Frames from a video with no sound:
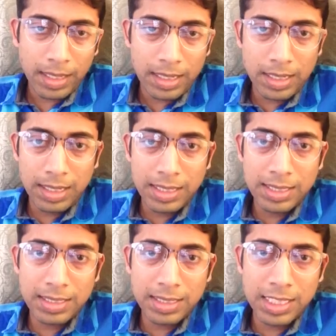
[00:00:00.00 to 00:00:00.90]

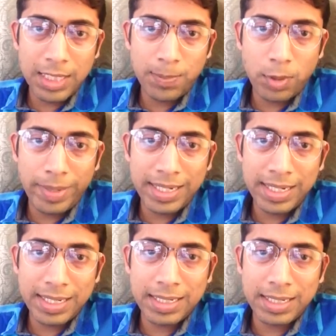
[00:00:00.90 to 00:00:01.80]
in
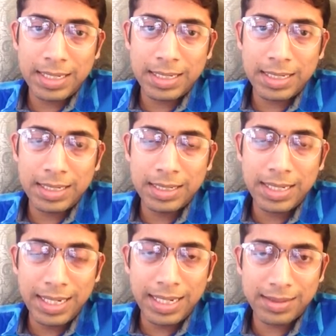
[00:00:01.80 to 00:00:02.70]
diplomatic
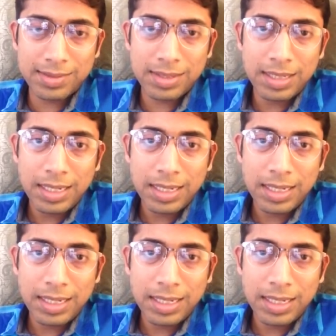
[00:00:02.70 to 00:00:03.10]
dealings,